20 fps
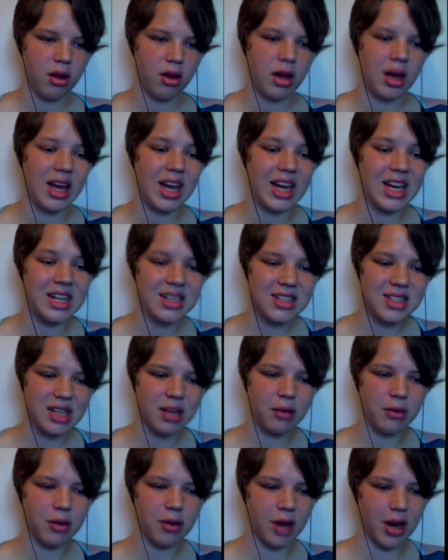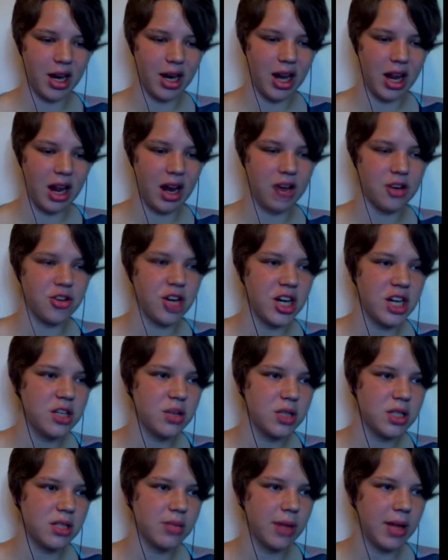I instantly regretted it, and I tried to
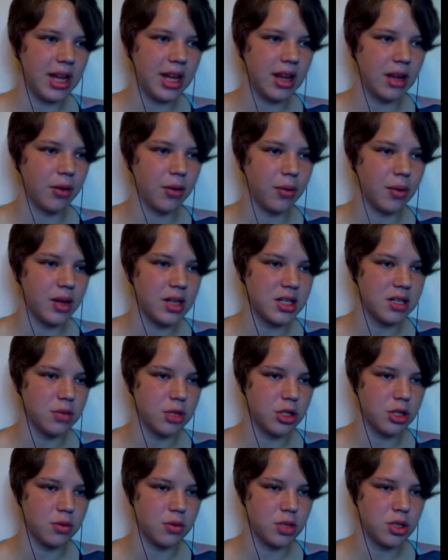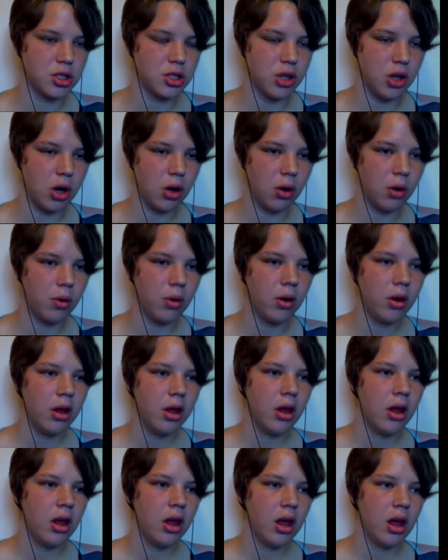explain that the reason she was so
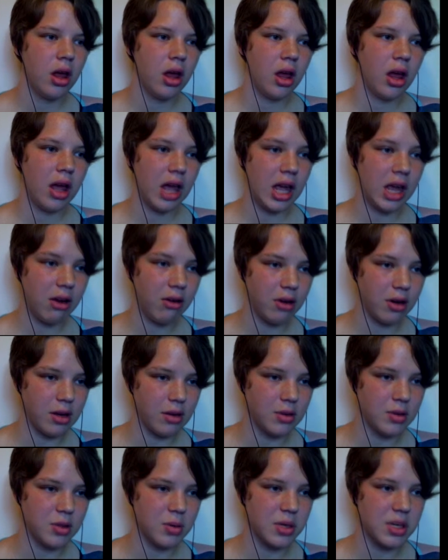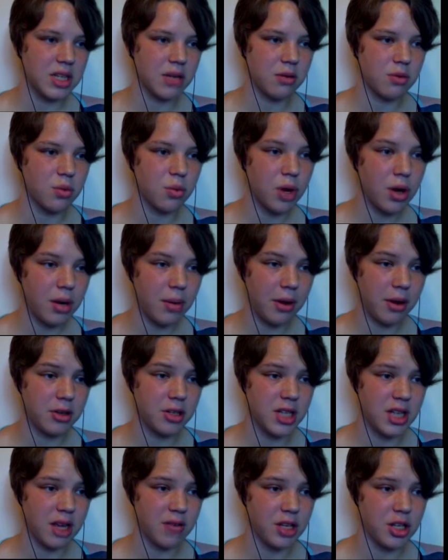angry was because I was worried about her
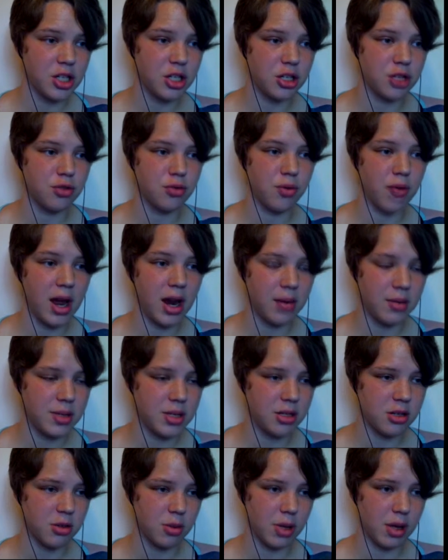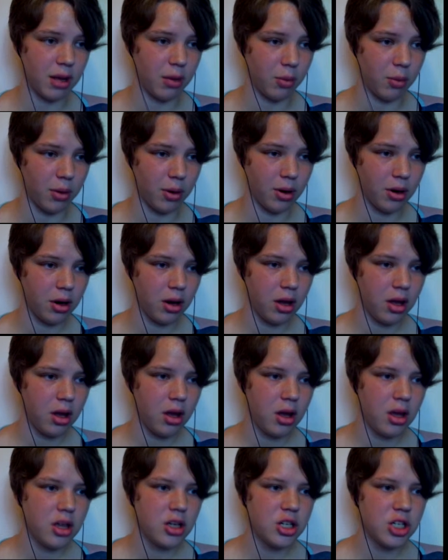safety. She just ran upstairs without a word.
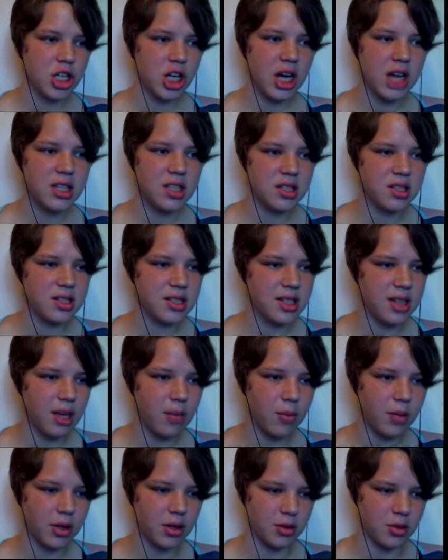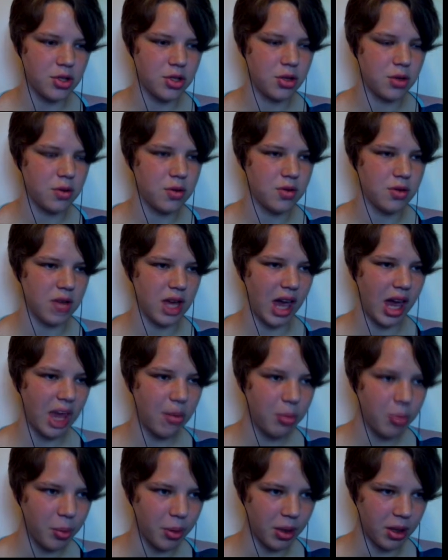She hasn't seen what those stones are
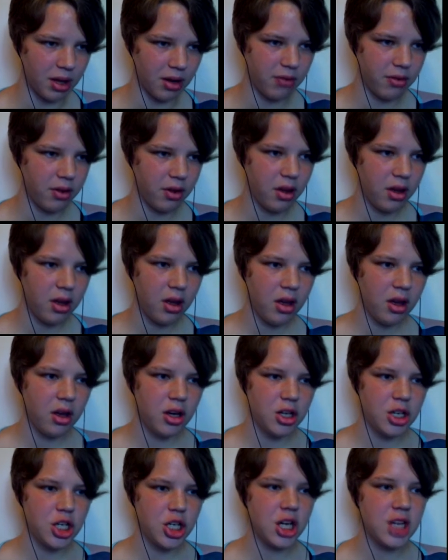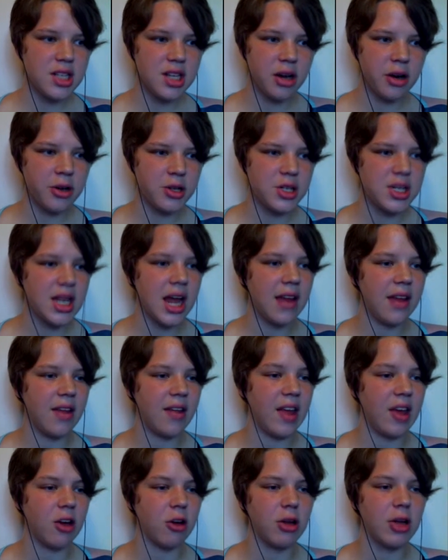capable of. She doesn't understand that
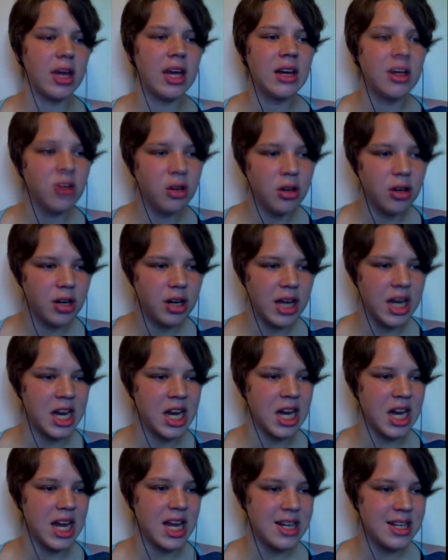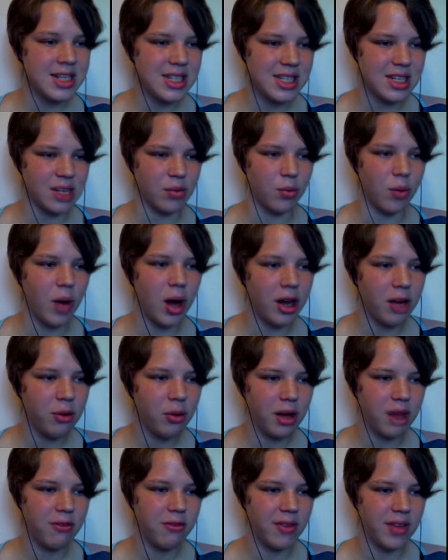they could kill her in an instant. Why do
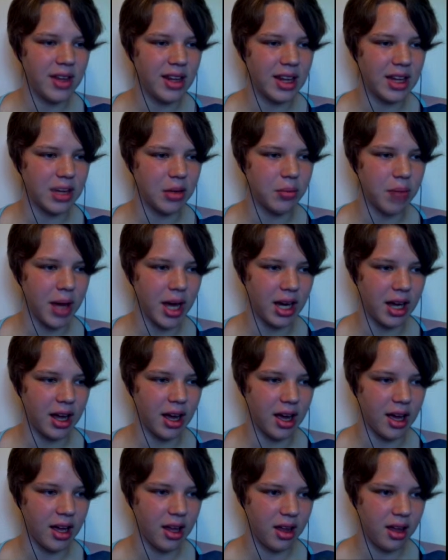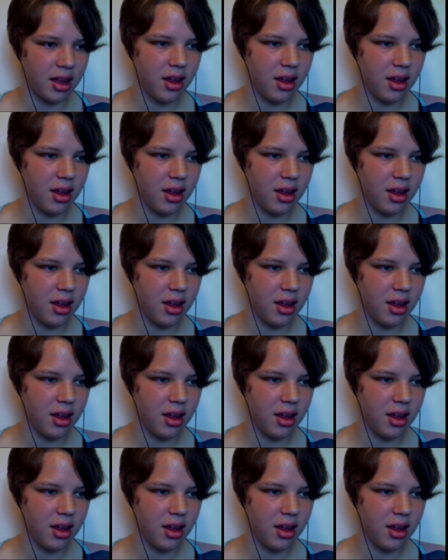I feel like the bad guy?